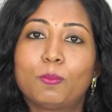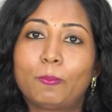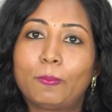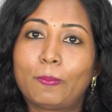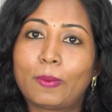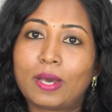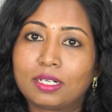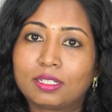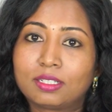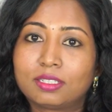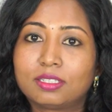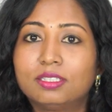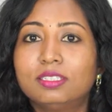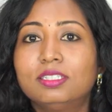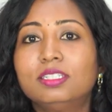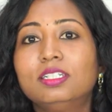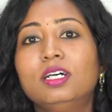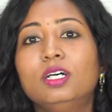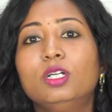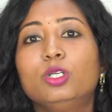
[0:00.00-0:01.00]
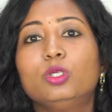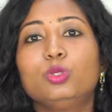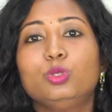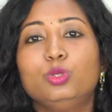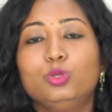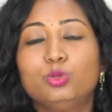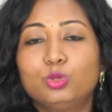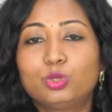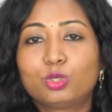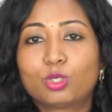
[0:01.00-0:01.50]
partner to
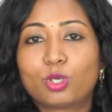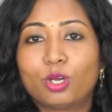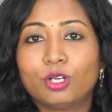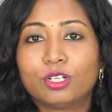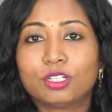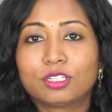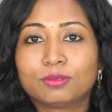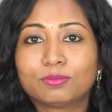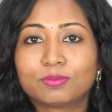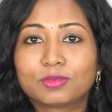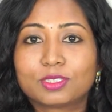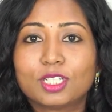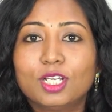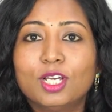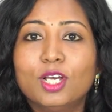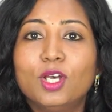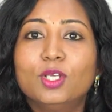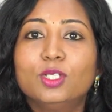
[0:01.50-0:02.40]
use condoms.